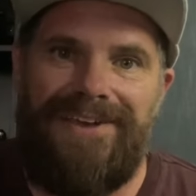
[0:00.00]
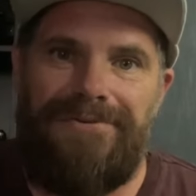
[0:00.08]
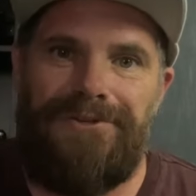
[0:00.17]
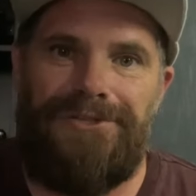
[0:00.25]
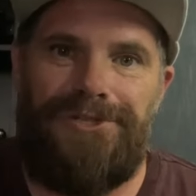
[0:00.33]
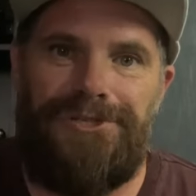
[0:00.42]

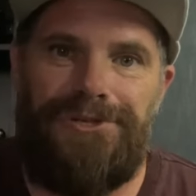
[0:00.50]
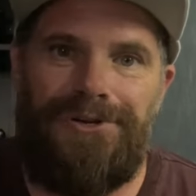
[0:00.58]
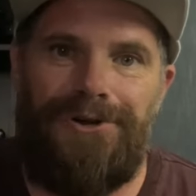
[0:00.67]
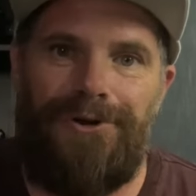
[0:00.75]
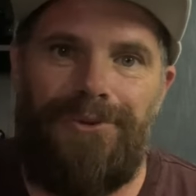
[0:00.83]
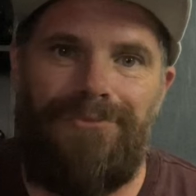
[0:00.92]
When you shoot
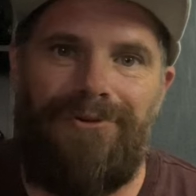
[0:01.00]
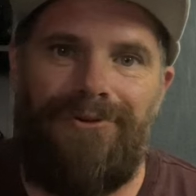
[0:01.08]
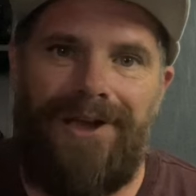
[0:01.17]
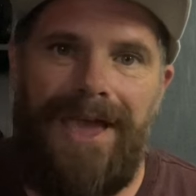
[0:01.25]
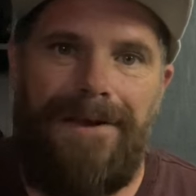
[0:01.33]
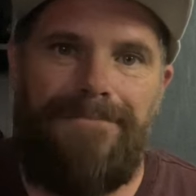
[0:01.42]
on a
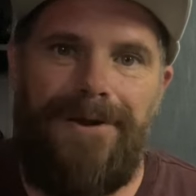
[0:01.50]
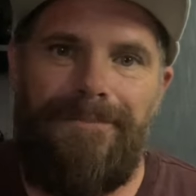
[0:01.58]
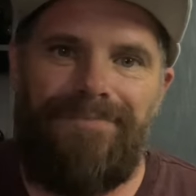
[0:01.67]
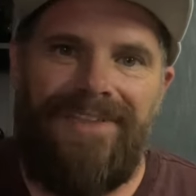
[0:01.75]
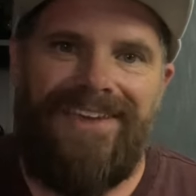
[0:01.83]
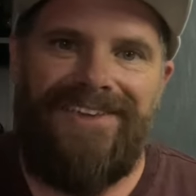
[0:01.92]
normal camera,
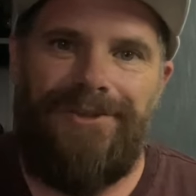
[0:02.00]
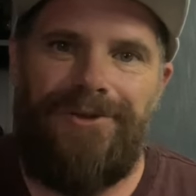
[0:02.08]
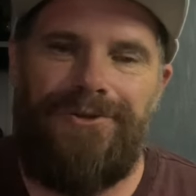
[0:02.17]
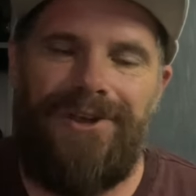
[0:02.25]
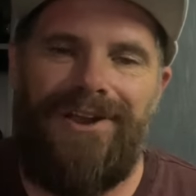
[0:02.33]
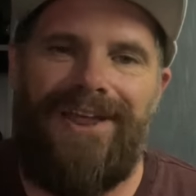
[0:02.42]

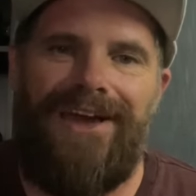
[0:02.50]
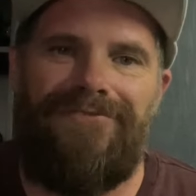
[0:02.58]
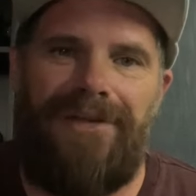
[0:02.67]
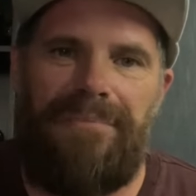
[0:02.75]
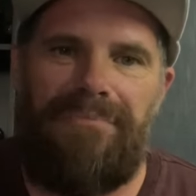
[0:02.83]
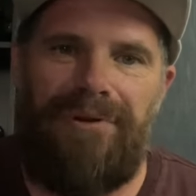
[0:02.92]
you don't have
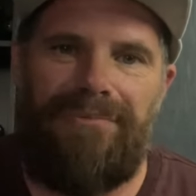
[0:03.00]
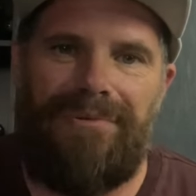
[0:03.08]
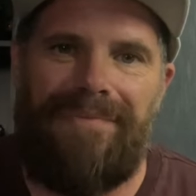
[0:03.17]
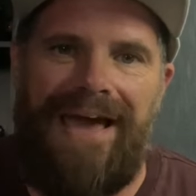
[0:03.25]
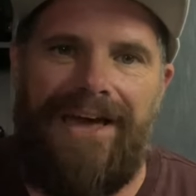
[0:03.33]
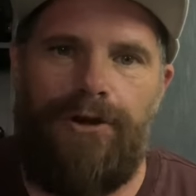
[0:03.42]
that
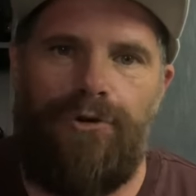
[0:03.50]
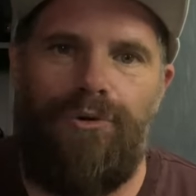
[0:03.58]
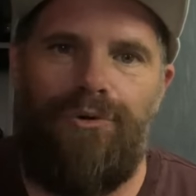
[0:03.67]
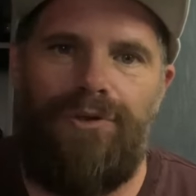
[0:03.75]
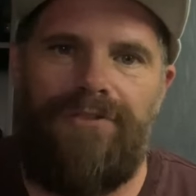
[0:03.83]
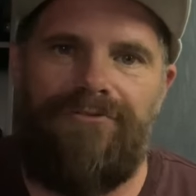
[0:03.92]
problem at
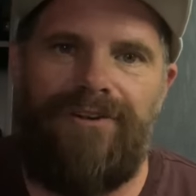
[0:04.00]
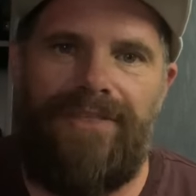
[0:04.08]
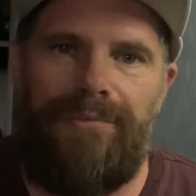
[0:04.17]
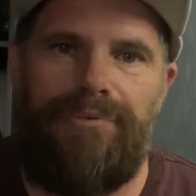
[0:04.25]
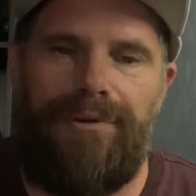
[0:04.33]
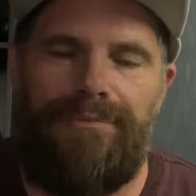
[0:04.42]
all. In fact,
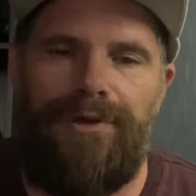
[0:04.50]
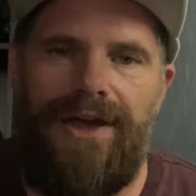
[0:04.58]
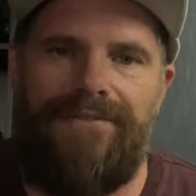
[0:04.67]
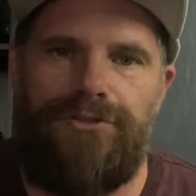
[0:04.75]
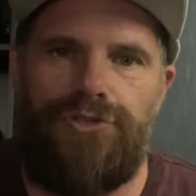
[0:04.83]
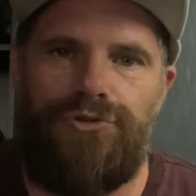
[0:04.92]
the problem you
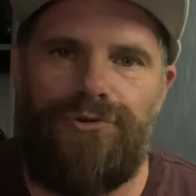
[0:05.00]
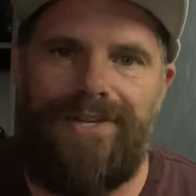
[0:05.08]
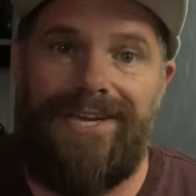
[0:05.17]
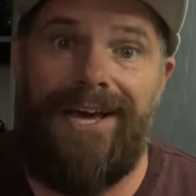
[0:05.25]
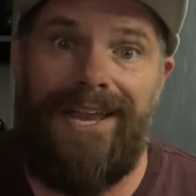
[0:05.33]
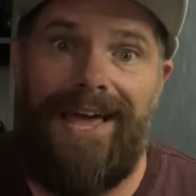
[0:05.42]
have is
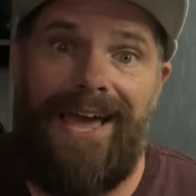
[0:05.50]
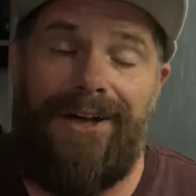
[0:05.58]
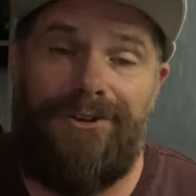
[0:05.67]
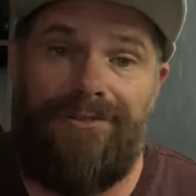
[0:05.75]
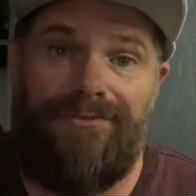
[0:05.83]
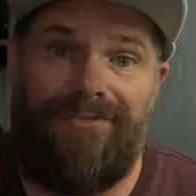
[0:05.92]
drawing color
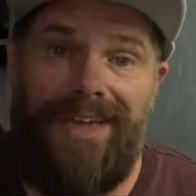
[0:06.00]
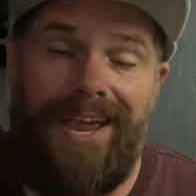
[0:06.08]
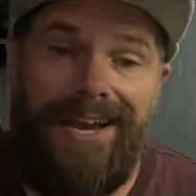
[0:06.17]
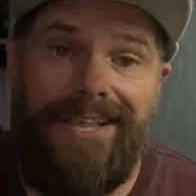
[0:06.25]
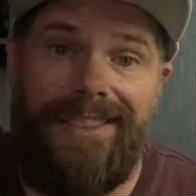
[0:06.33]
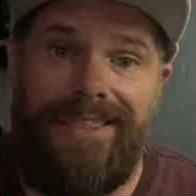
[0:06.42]
out of
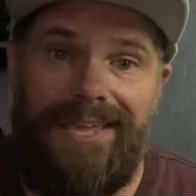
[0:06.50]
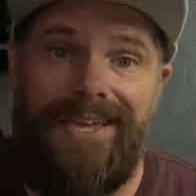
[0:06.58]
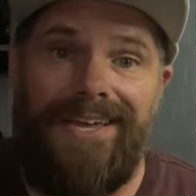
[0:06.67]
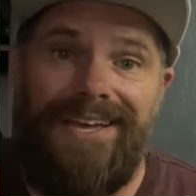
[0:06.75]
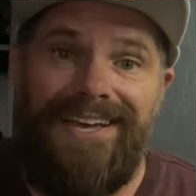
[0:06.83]
anything.